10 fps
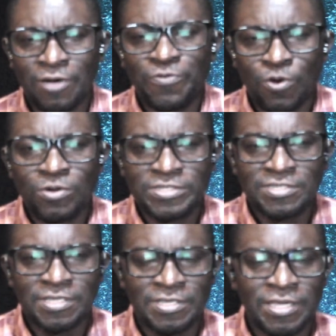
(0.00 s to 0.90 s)
Of
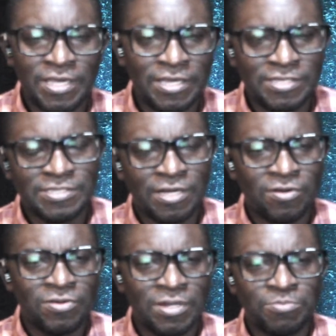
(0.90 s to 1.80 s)
course, he is
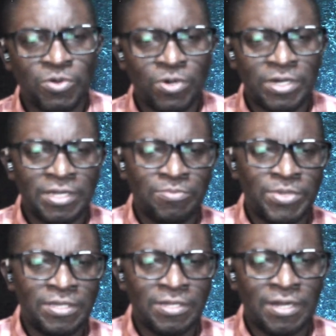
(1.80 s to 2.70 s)
our number one
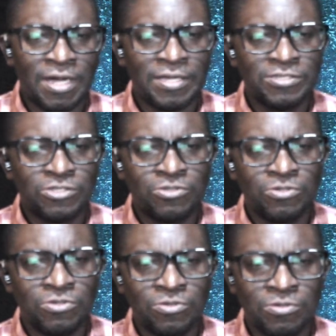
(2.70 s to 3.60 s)
enemy. He lies
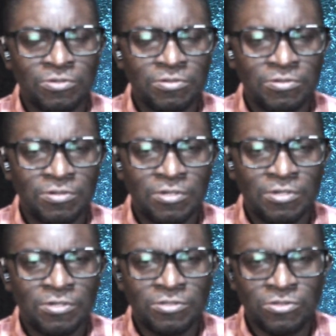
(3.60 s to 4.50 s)
to
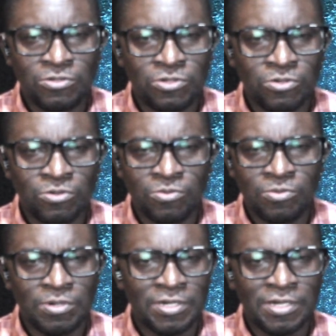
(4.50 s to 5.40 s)

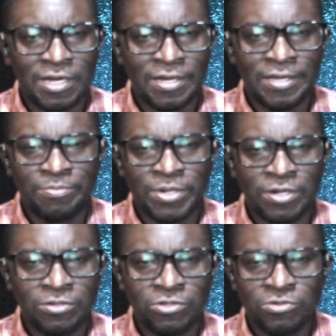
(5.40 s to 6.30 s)
you and I
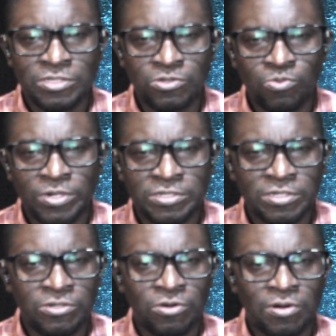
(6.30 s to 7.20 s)
about your situation,